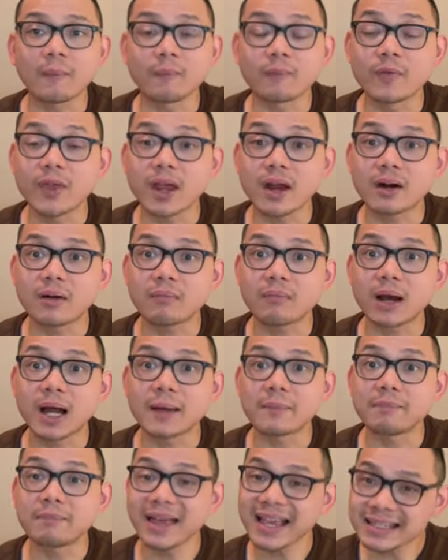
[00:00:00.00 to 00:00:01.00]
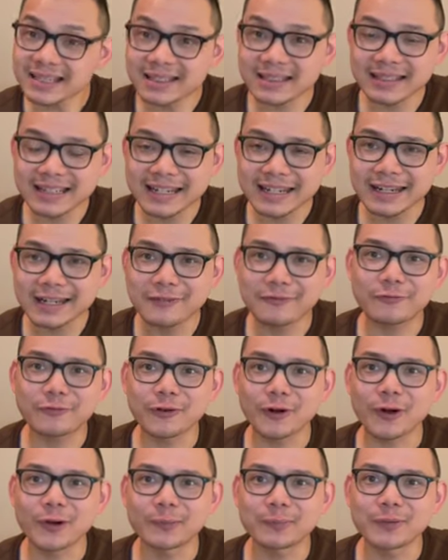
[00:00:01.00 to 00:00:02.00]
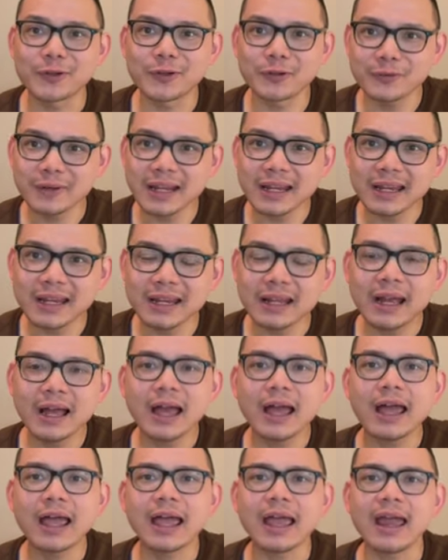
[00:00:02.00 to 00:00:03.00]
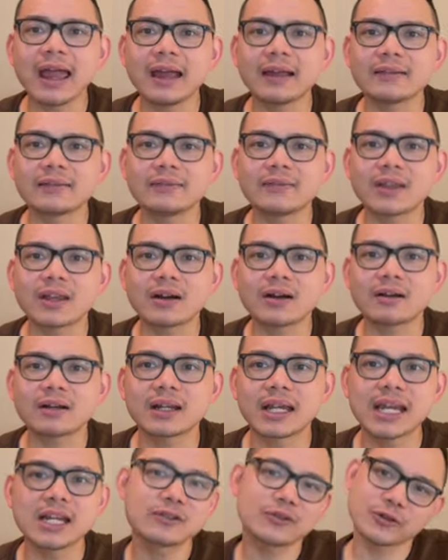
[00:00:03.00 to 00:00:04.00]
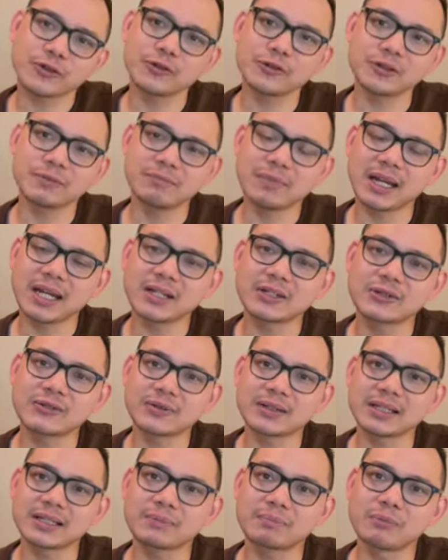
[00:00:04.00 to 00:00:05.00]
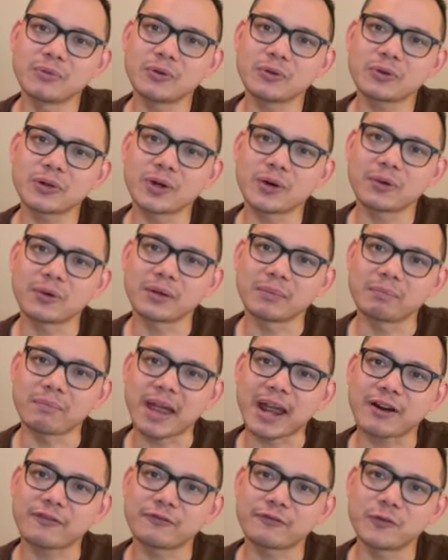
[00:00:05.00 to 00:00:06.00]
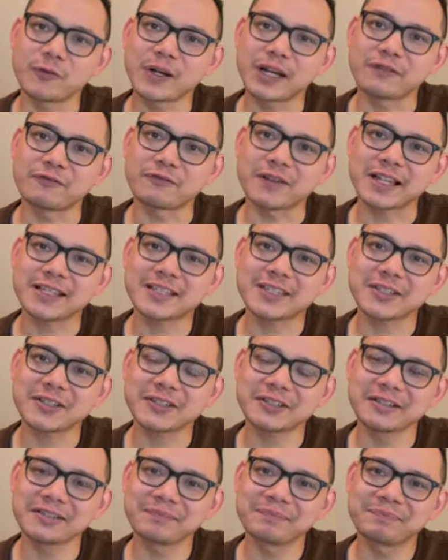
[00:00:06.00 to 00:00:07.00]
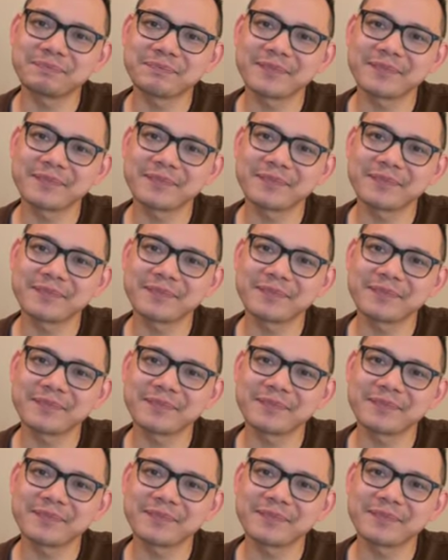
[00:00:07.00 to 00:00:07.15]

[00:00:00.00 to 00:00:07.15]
They're my bestie from uni, and they introduced me to this book called The Barefoot Investor.